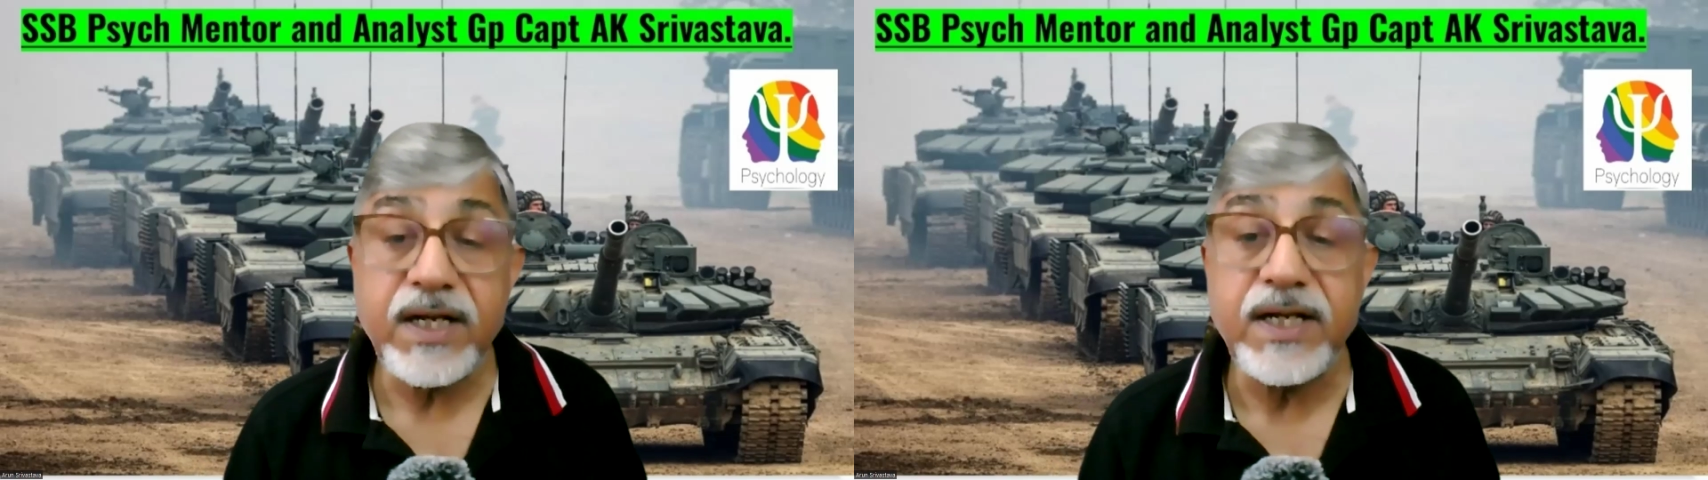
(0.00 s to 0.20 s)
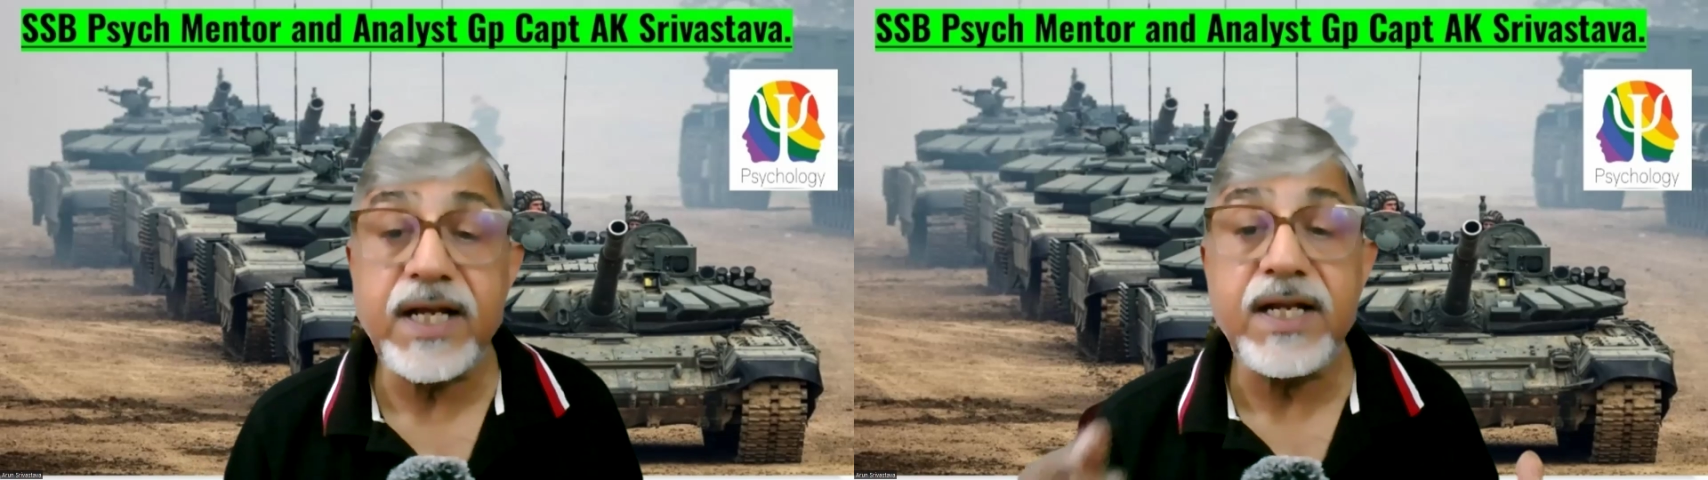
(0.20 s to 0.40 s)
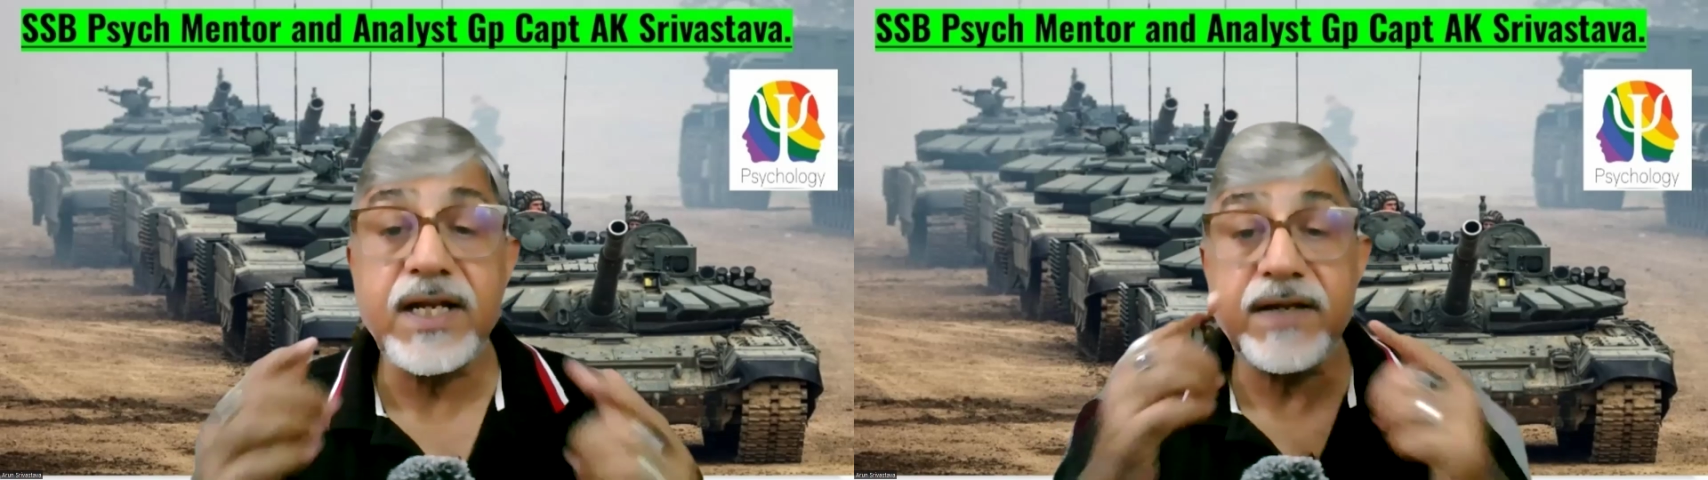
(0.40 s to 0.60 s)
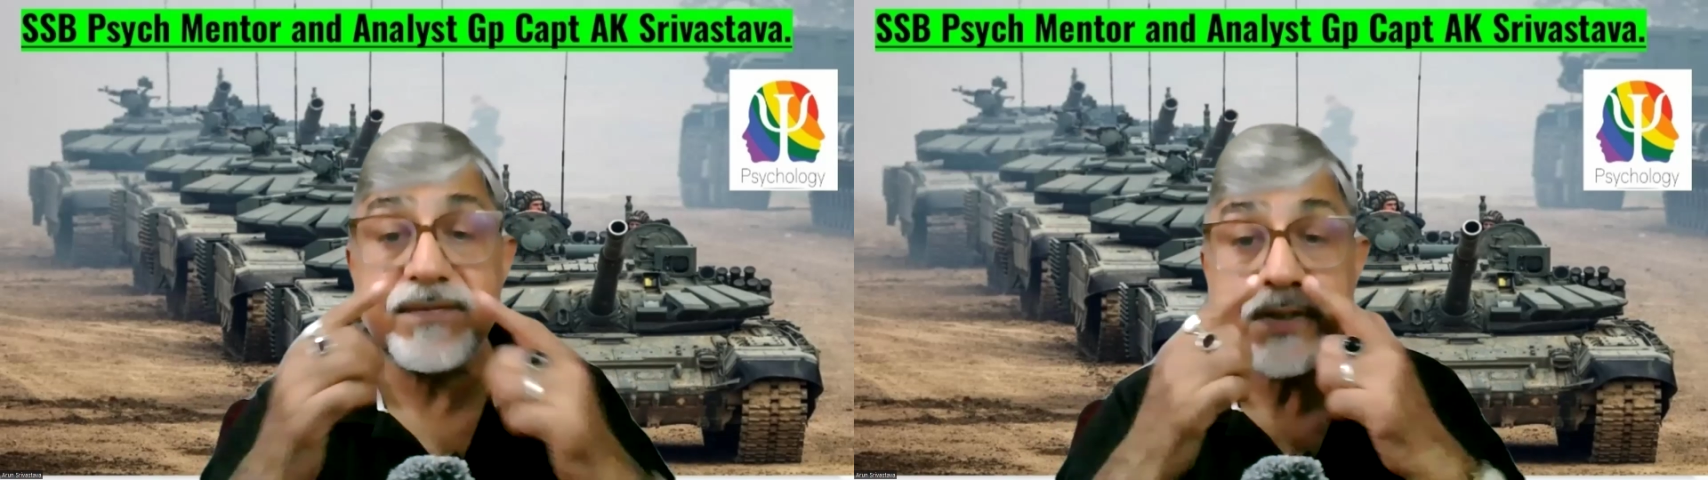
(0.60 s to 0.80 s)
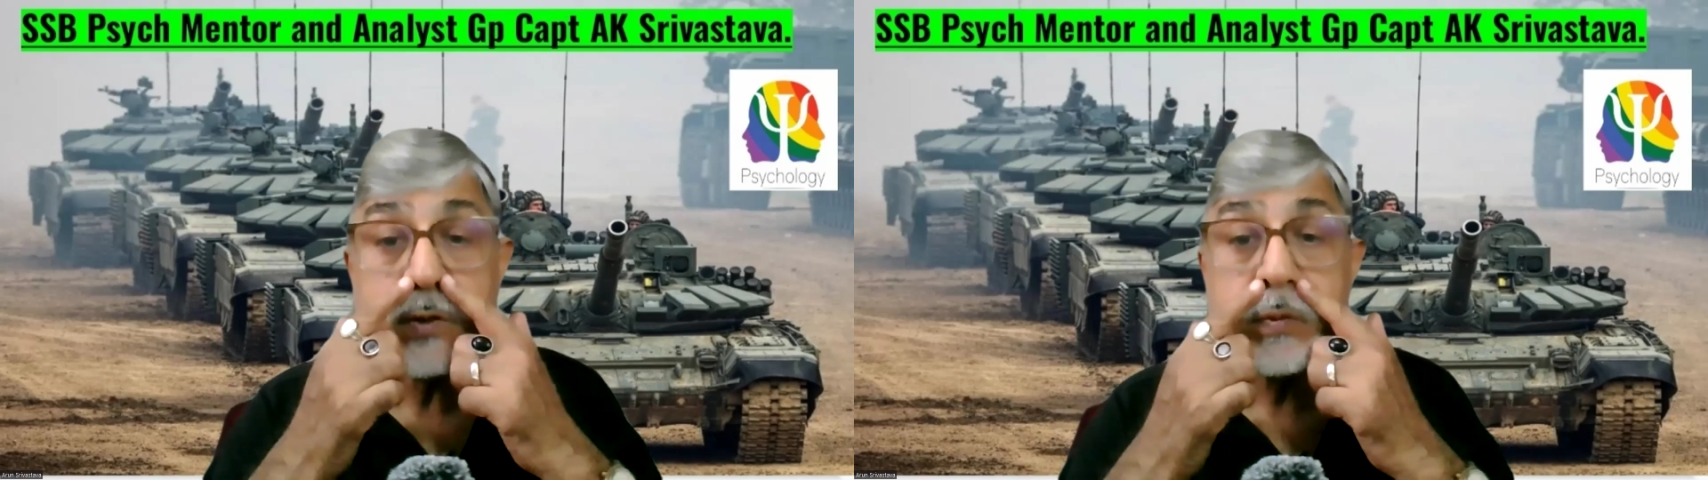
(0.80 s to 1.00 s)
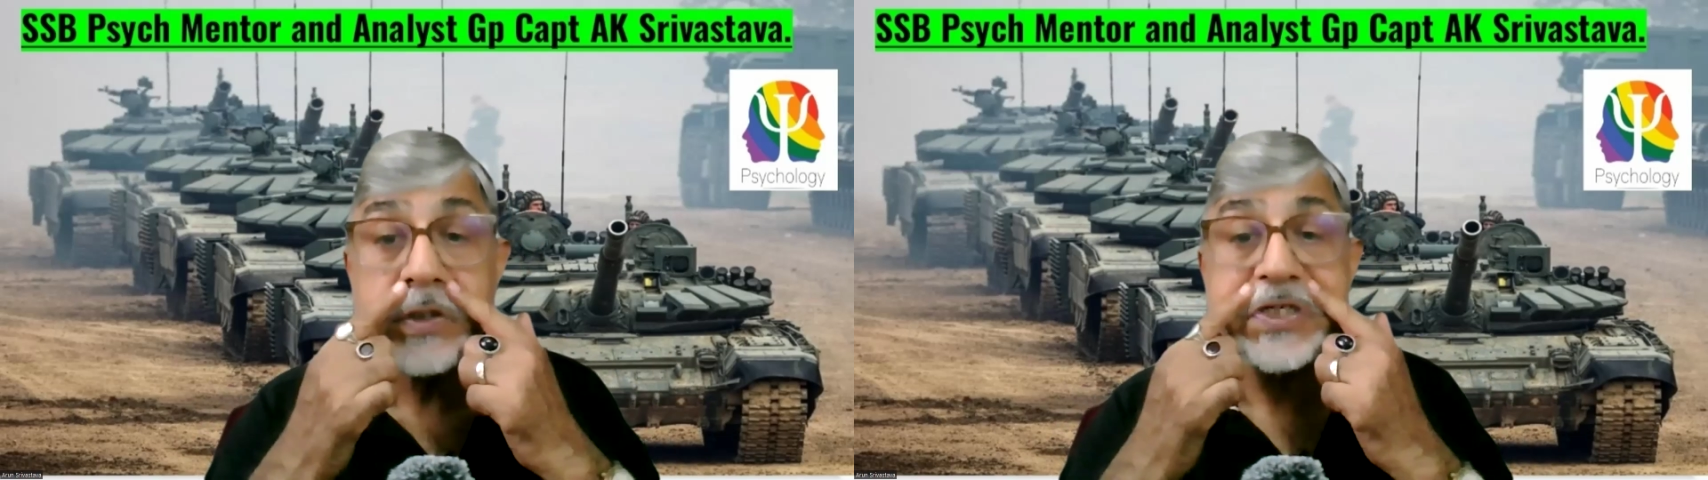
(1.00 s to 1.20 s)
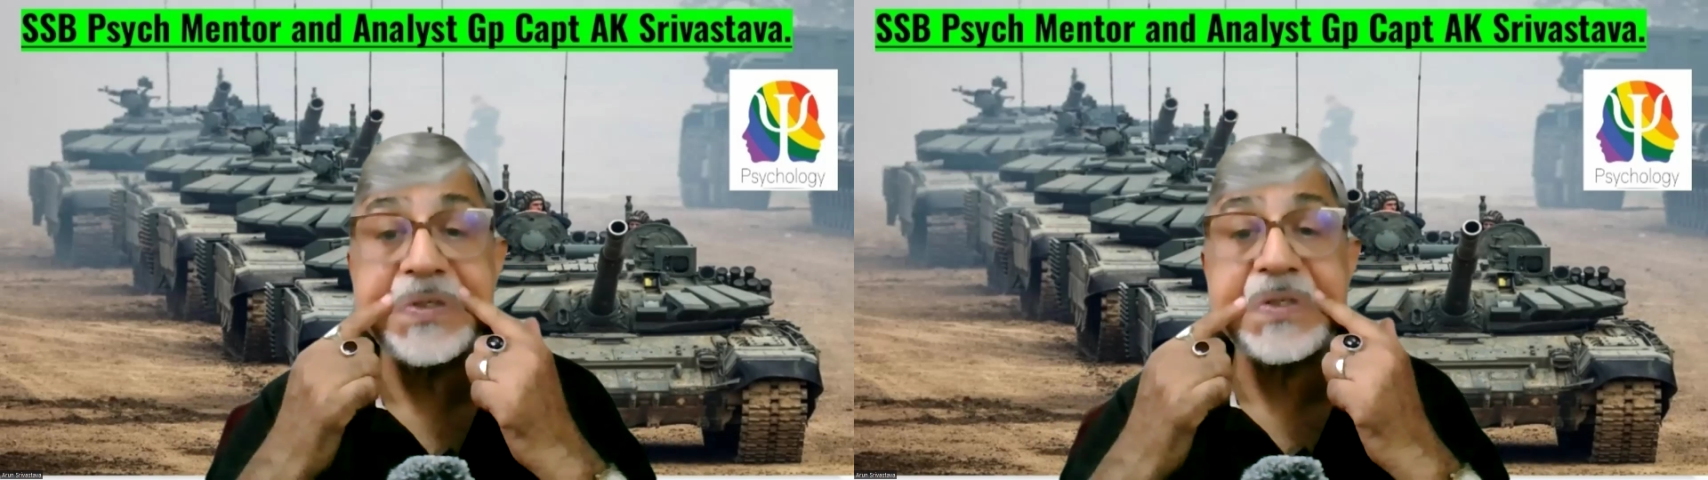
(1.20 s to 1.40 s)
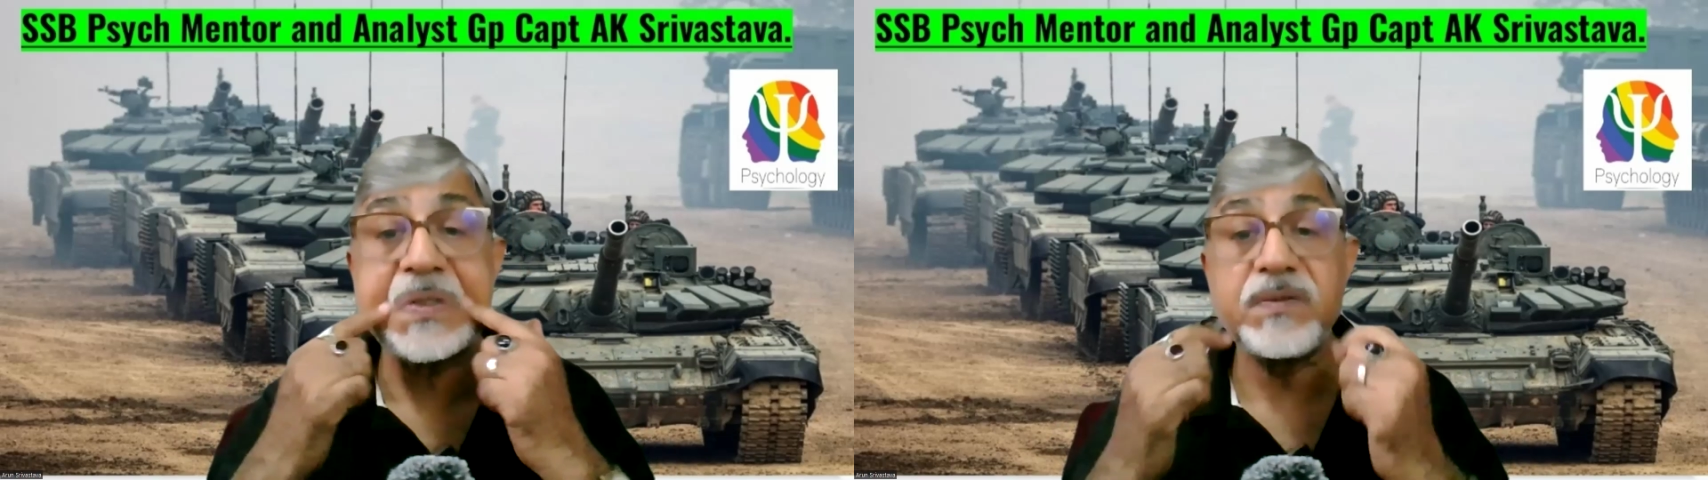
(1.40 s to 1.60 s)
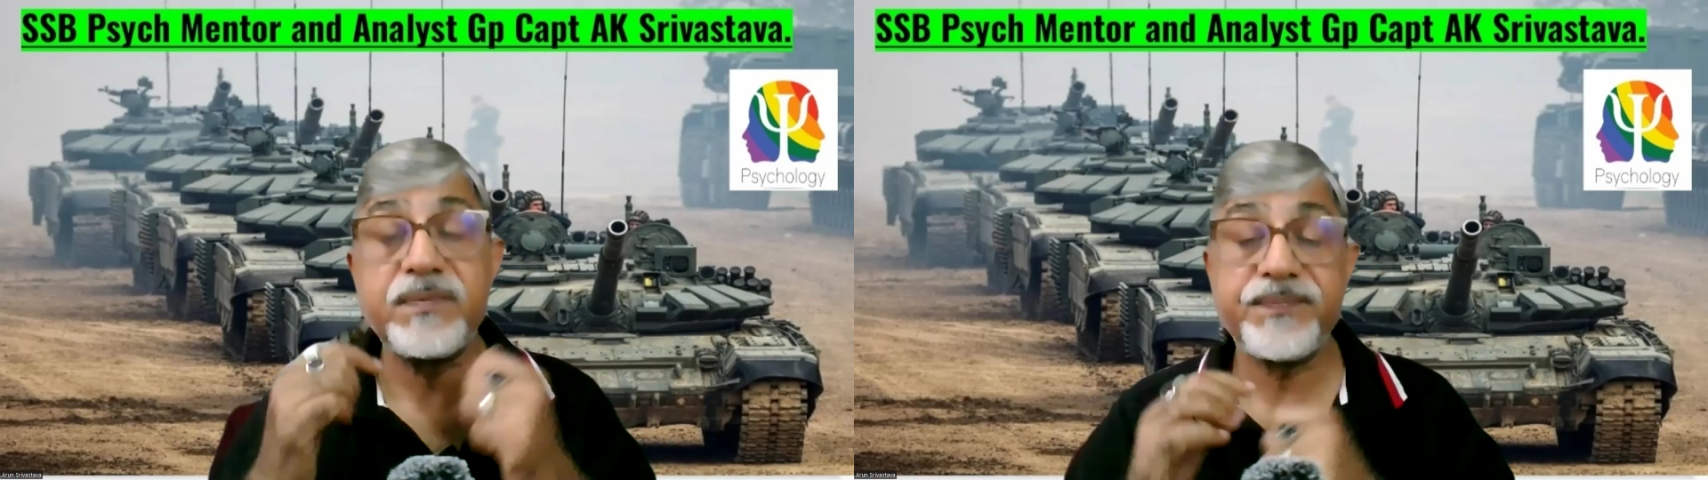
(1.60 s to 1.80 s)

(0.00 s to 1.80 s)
daily life situations.